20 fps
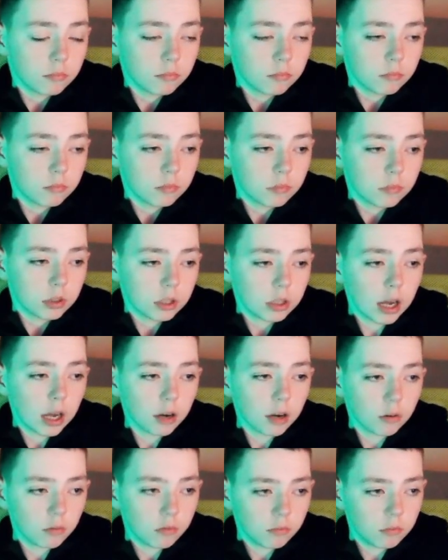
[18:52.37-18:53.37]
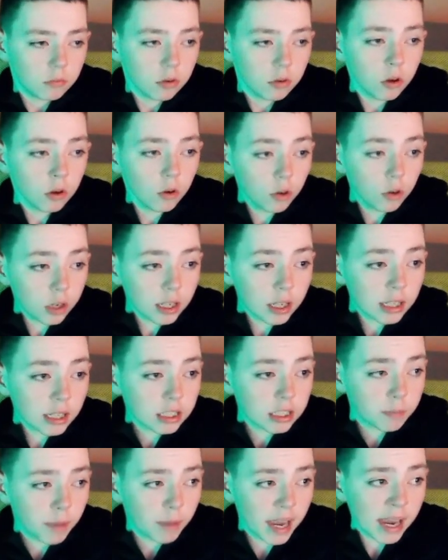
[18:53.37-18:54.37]
Just attack goal. What? Look at the
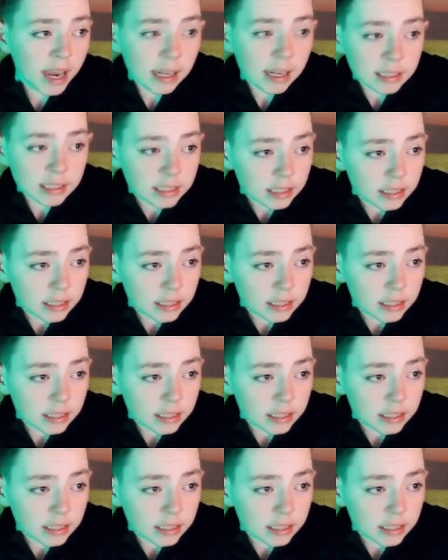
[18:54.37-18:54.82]
space!